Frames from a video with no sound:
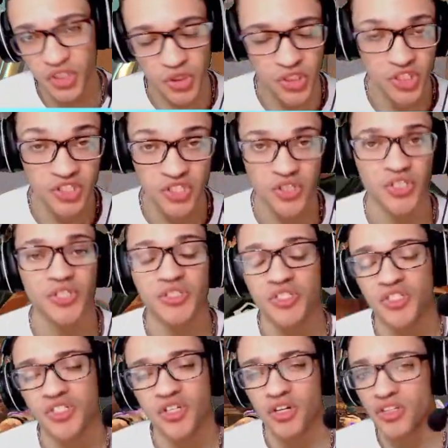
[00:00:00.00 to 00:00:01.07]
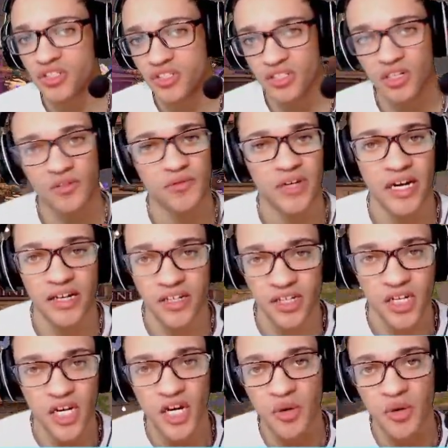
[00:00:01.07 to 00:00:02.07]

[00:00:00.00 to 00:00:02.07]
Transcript: the utility usage and all this stuff and how to